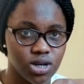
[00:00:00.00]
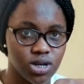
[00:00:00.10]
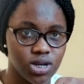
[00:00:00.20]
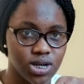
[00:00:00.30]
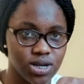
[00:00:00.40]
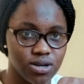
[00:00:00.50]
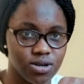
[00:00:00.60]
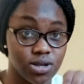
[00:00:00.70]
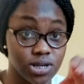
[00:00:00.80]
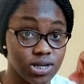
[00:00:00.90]
like,
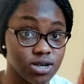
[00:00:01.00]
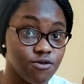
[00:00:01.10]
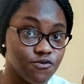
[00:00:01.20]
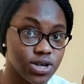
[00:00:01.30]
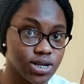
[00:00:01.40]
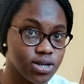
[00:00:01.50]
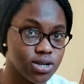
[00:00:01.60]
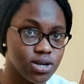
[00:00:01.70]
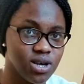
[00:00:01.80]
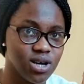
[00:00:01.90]
because it's self-raising.
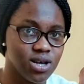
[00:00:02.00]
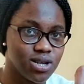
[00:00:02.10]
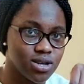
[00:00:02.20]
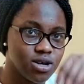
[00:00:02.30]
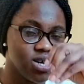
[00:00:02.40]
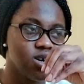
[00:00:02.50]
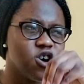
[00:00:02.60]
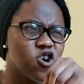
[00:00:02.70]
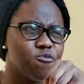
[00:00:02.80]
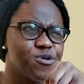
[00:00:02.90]
And
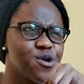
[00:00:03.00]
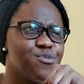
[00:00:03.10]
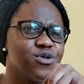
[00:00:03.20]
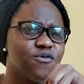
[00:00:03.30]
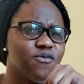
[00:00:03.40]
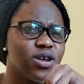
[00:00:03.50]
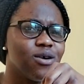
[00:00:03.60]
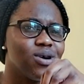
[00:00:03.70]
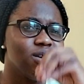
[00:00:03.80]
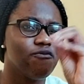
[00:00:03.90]
all-purpose
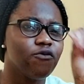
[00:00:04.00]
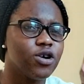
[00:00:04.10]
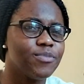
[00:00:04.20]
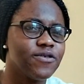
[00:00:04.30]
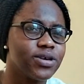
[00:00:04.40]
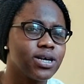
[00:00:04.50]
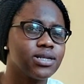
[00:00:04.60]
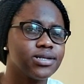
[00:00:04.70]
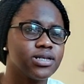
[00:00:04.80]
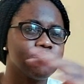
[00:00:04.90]
flour for
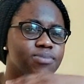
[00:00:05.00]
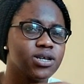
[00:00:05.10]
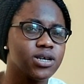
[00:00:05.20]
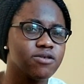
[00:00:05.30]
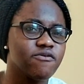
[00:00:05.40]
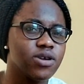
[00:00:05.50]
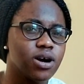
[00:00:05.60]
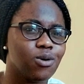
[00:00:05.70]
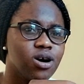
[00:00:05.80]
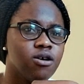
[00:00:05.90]
Americans is plain
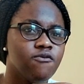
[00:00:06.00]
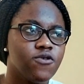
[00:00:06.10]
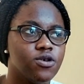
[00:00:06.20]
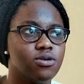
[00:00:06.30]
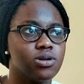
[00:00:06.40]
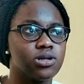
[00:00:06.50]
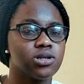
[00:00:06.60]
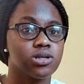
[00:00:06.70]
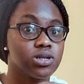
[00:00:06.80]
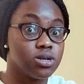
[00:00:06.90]
flour for us.
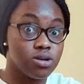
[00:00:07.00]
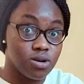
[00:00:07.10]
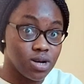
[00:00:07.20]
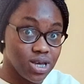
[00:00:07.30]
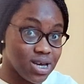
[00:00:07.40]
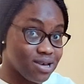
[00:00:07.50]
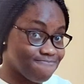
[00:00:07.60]
So yeah,